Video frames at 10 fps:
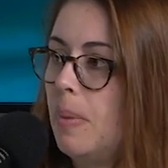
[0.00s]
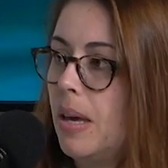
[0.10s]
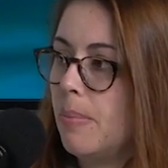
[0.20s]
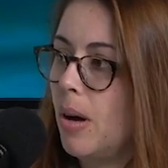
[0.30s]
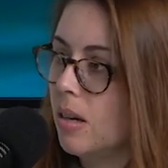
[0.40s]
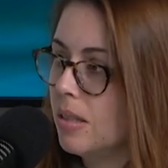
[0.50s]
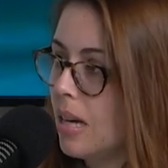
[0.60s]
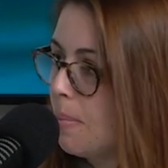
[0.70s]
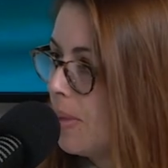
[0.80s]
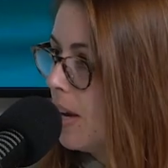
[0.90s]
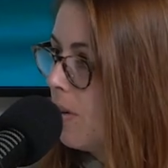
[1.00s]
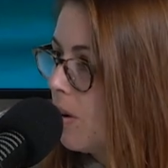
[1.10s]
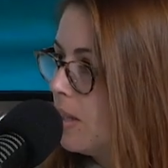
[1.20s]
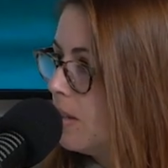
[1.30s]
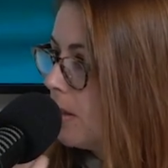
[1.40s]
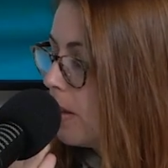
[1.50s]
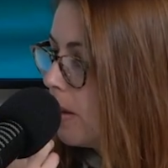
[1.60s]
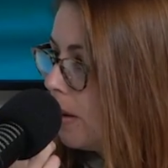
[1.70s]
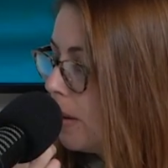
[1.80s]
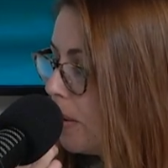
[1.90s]
like For ping example, pong type thing? I don't think
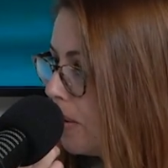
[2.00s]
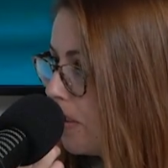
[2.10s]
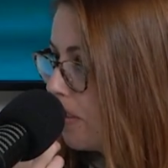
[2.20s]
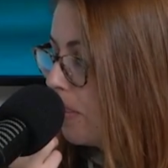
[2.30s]
so, oh. but I